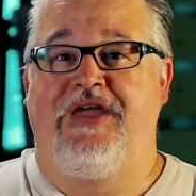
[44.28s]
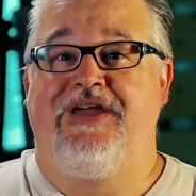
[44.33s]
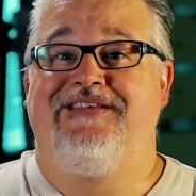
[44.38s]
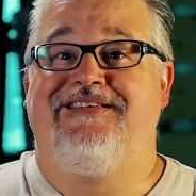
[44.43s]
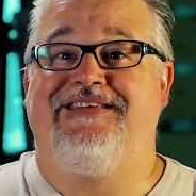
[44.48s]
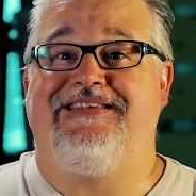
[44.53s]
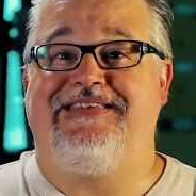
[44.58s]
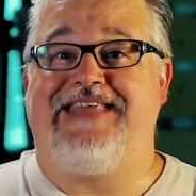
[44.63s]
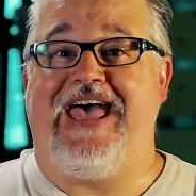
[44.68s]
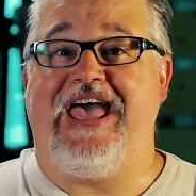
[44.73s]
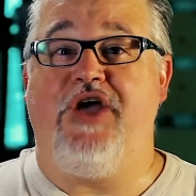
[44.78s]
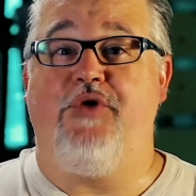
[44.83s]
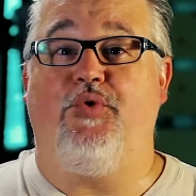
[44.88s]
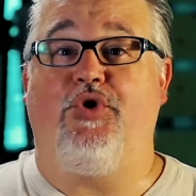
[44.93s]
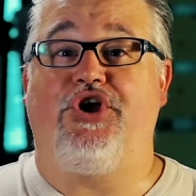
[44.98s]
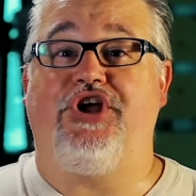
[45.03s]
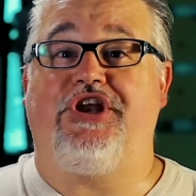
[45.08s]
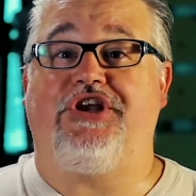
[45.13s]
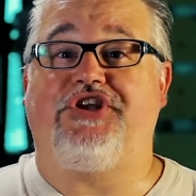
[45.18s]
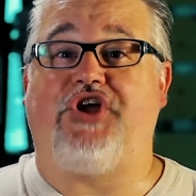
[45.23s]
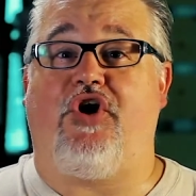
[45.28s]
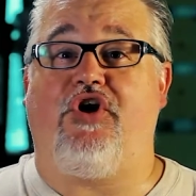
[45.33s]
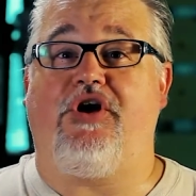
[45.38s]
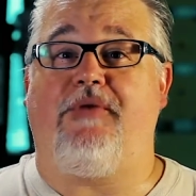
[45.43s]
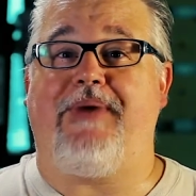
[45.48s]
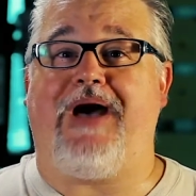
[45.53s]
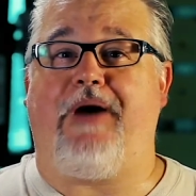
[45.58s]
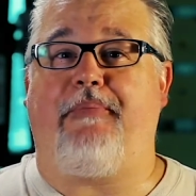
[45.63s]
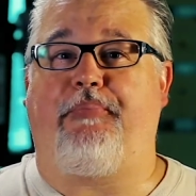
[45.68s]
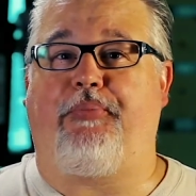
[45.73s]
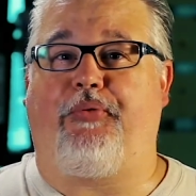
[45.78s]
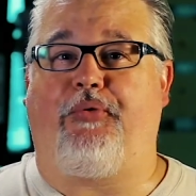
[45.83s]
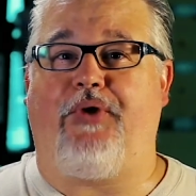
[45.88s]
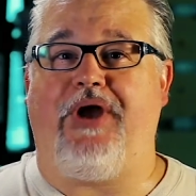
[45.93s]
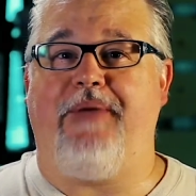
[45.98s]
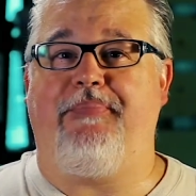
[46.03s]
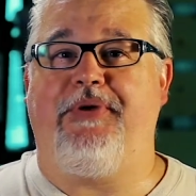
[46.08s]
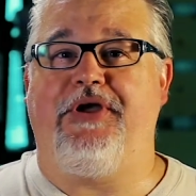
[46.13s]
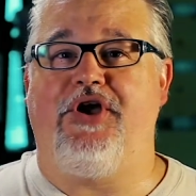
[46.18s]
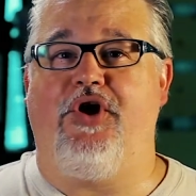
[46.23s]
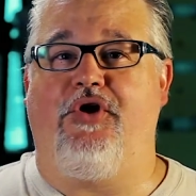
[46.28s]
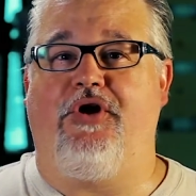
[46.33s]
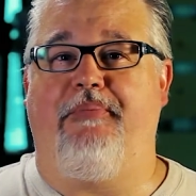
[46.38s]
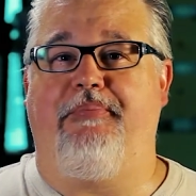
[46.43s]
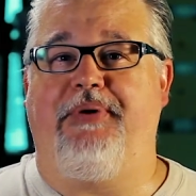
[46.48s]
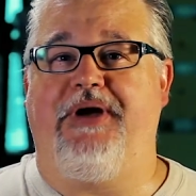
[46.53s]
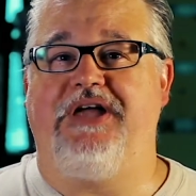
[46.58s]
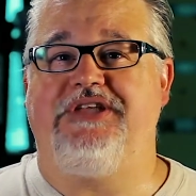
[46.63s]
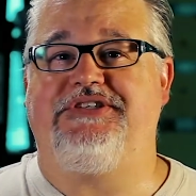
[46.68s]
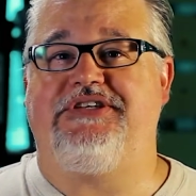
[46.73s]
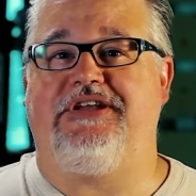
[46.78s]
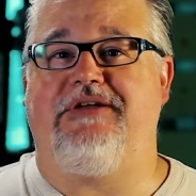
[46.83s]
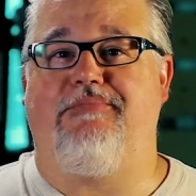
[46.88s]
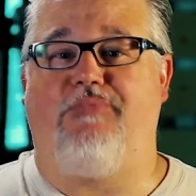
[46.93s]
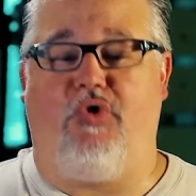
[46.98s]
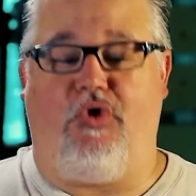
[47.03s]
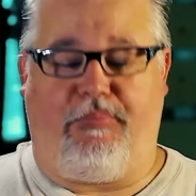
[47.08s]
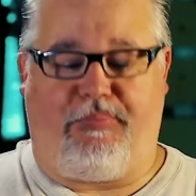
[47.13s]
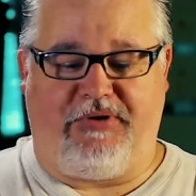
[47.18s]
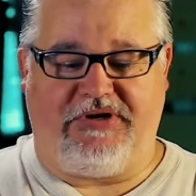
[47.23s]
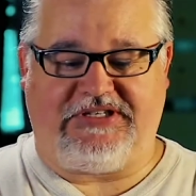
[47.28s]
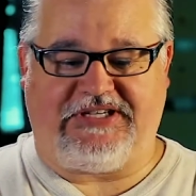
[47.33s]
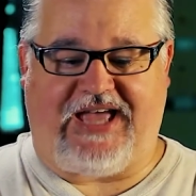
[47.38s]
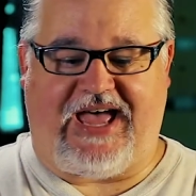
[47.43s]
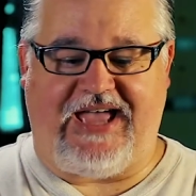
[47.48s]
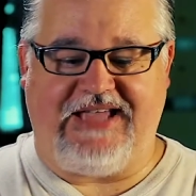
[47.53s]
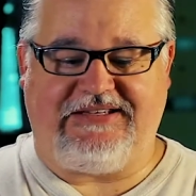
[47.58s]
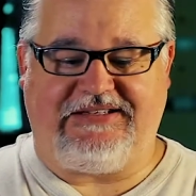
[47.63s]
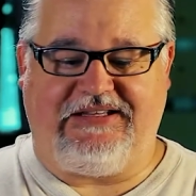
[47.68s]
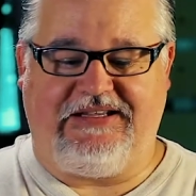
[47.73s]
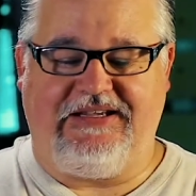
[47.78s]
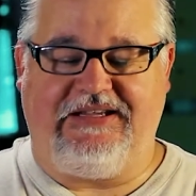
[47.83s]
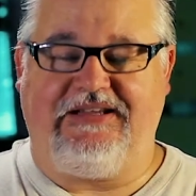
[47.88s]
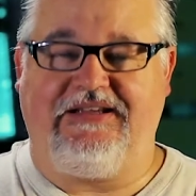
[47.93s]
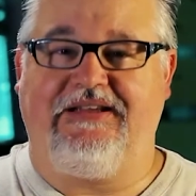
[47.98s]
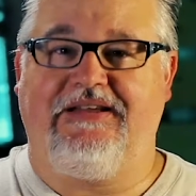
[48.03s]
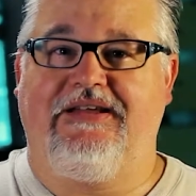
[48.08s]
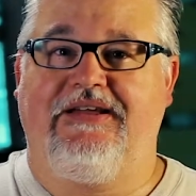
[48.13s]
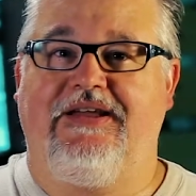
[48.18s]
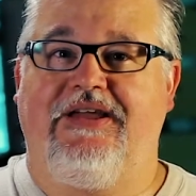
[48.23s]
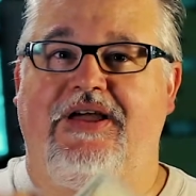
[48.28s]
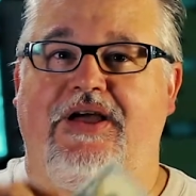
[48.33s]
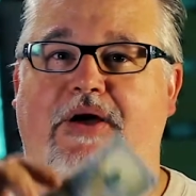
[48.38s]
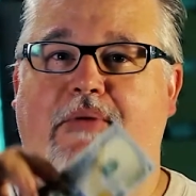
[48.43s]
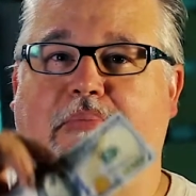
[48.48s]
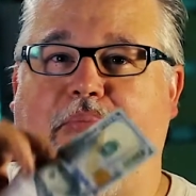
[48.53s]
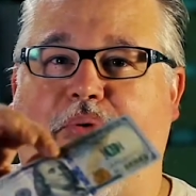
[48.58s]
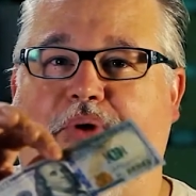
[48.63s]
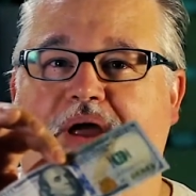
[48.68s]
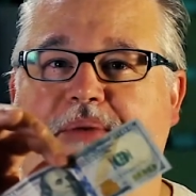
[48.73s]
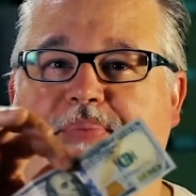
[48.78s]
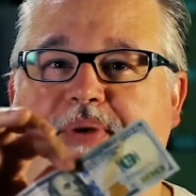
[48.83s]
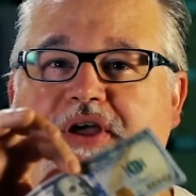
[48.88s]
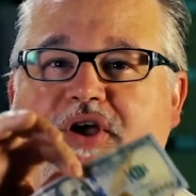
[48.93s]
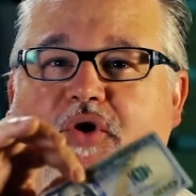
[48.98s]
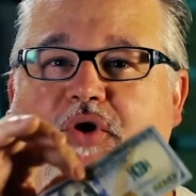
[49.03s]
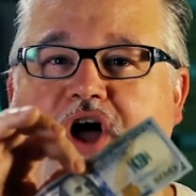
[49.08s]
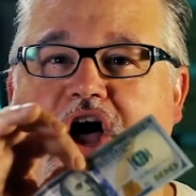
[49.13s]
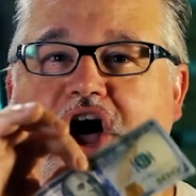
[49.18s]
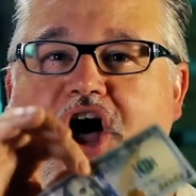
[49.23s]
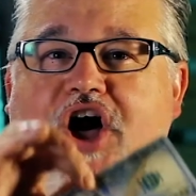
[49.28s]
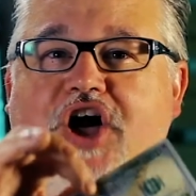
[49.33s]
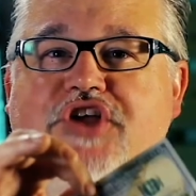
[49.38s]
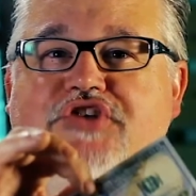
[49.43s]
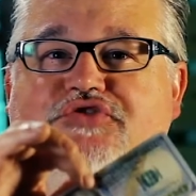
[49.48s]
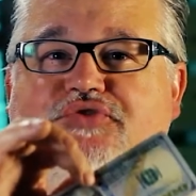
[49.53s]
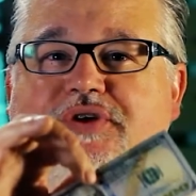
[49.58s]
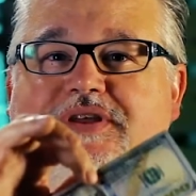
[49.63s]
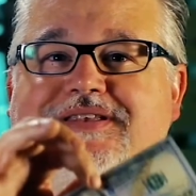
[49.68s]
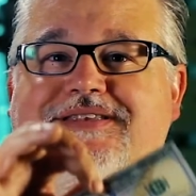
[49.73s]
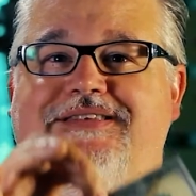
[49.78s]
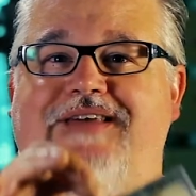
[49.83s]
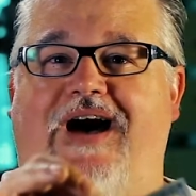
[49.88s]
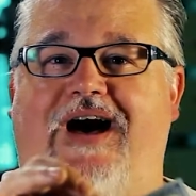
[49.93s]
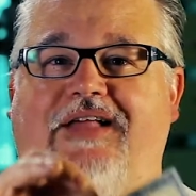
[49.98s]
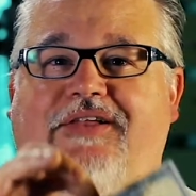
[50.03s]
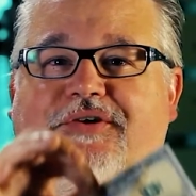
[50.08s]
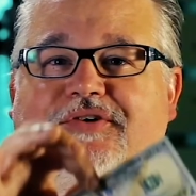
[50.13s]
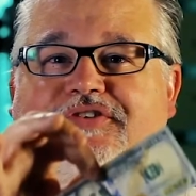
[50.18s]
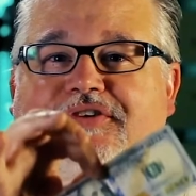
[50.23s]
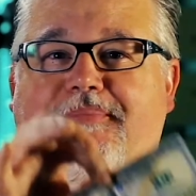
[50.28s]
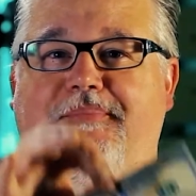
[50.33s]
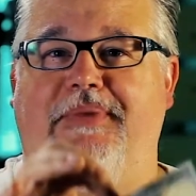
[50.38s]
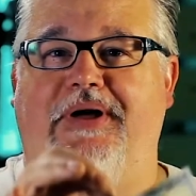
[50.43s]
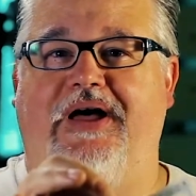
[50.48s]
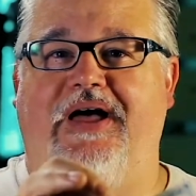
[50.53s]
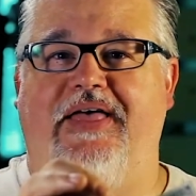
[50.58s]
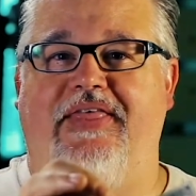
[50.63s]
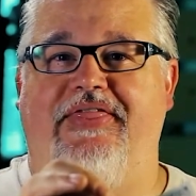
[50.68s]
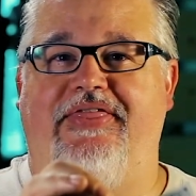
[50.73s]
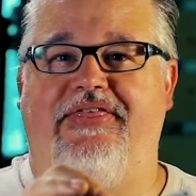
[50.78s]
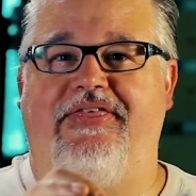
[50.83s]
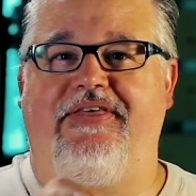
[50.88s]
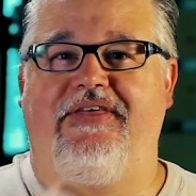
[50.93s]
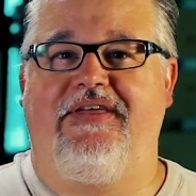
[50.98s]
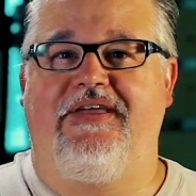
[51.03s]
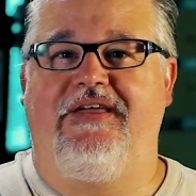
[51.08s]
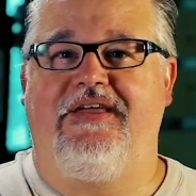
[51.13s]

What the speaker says: Today, we're going to talk about prepping on a budget, and more precisely, prepping on $100 a month.